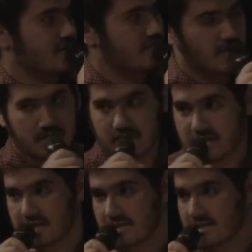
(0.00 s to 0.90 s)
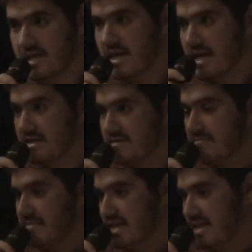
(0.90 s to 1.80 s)
and markets as a
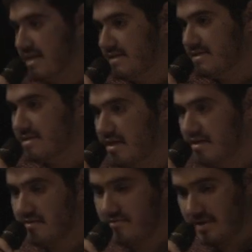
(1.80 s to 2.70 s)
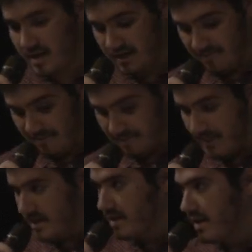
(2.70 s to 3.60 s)
means of
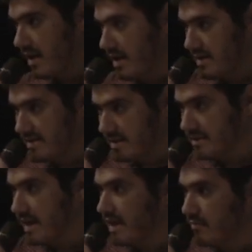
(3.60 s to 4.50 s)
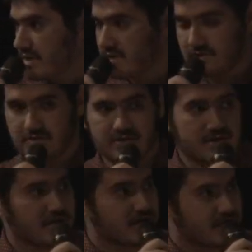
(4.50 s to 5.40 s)
delegating
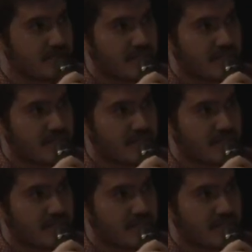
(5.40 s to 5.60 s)
resources.